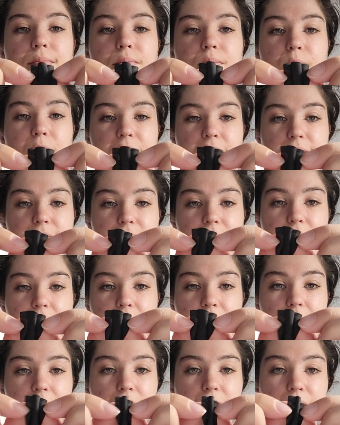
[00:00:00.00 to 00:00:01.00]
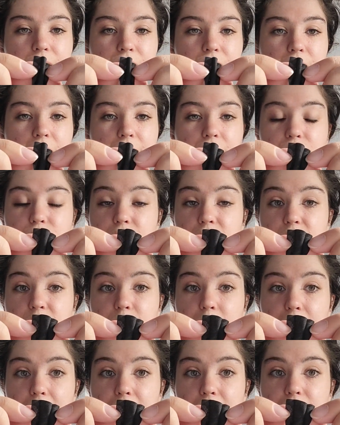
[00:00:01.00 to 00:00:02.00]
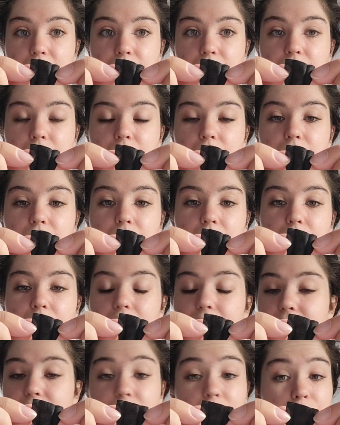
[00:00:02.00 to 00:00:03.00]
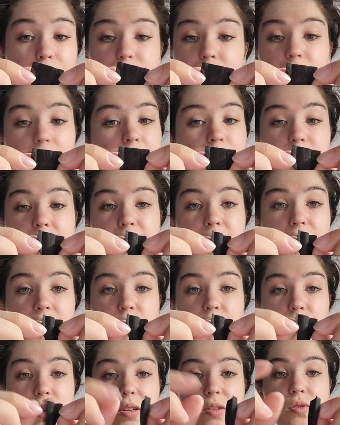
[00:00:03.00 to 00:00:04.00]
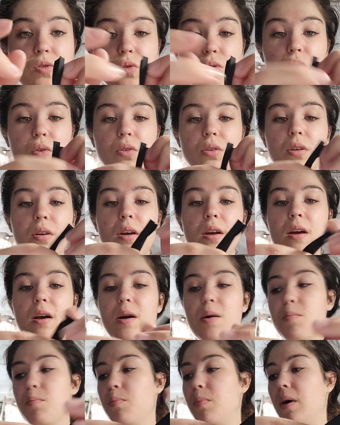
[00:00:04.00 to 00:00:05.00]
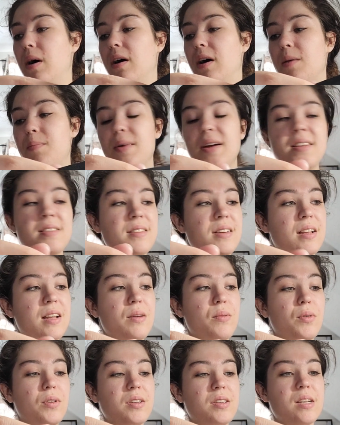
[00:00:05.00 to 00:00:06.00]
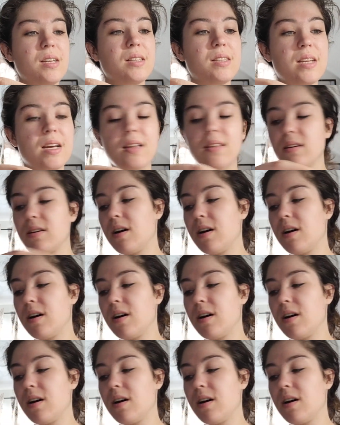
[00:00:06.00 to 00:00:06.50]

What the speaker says: basically. I don't know how to explain. I can't for the life of me think of what it's called, but I basically wanted the other